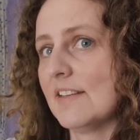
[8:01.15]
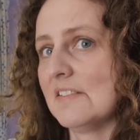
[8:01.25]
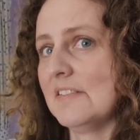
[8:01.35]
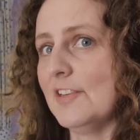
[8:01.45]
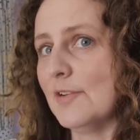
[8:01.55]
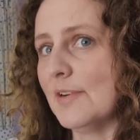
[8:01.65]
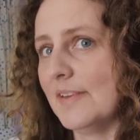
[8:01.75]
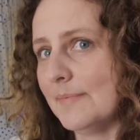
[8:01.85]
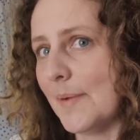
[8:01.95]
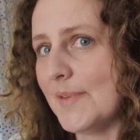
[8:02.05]
your
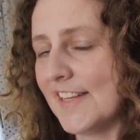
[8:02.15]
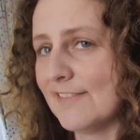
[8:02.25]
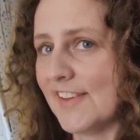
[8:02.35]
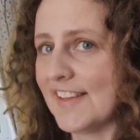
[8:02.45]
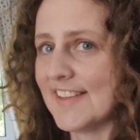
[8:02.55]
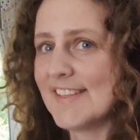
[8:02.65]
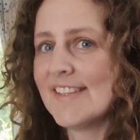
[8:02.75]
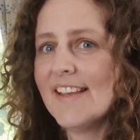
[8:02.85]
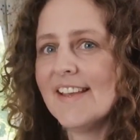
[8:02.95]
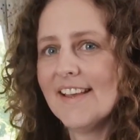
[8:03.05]
mum and dad fingers.
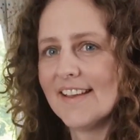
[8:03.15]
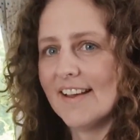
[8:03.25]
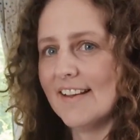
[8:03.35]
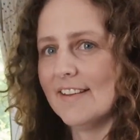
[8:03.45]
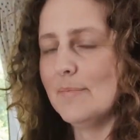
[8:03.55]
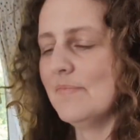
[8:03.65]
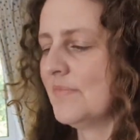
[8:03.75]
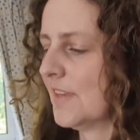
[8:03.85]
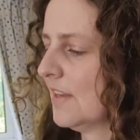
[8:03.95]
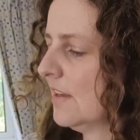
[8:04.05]

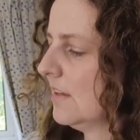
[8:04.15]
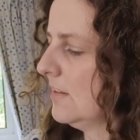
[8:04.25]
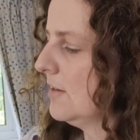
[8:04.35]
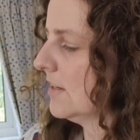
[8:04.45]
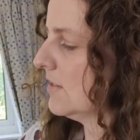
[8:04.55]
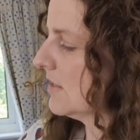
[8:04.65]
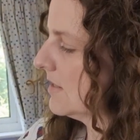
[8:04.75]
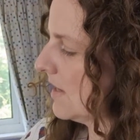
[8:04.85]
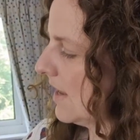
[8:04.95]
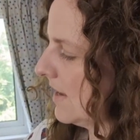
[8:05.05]
You can just
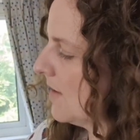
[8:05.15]
say,